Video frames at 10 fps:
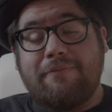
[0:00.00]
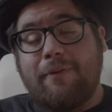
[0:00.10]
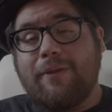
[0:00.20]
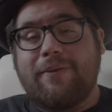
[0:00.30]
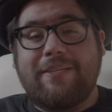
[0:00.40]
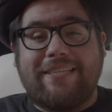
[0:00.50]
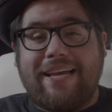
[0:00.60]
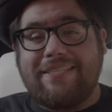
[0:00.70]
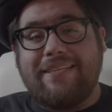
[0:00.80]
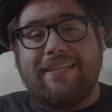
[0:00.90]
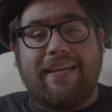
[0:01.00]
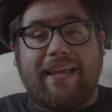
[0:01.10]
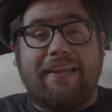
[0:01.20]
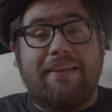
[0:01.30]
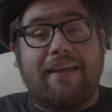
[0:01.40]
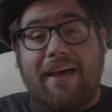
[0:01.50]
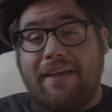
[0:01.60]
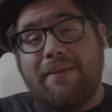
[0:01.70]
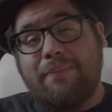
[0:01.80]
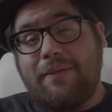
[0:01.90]
Vulgar Assassin, and
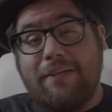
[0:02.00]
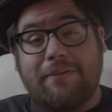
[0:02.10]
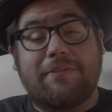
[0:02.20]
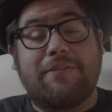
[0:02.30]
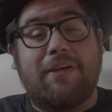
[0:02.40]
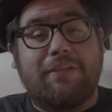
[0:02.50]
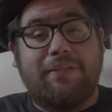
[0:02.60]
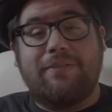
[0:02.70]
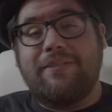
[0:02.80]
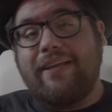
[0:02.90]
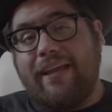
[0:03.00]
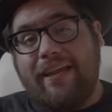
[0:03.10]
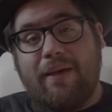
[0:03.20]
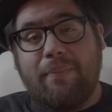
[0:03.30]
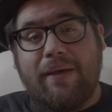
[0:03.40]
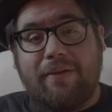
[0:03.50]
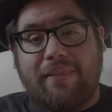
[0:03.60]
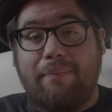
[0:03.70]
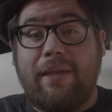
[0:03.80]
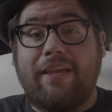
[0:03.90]
I am here to talk to you today
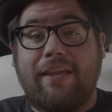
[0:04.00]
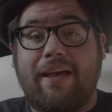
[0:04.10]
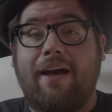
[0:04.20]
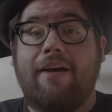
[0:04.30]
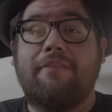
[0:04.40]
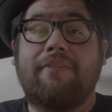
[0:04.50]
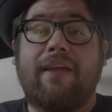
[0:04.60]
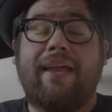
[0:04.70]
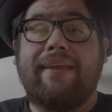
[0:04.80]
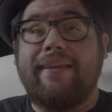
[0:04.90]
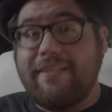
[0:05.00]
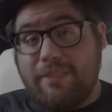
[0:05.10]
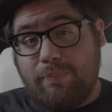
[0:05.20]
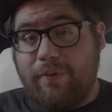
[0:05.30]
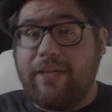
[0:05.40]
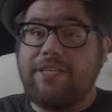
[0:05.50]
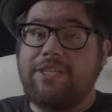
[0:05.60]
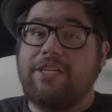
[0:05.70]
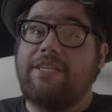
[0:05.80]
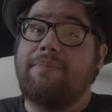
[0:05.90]
about the making of and
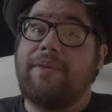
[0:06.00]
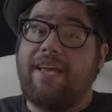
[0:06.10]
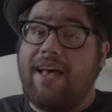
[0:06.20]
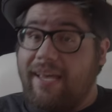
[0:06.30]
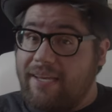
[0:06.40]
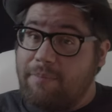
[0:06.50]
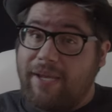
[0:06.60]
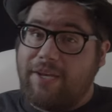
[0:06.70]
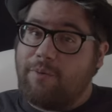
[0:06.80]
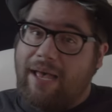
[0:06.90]
inspiration behind my new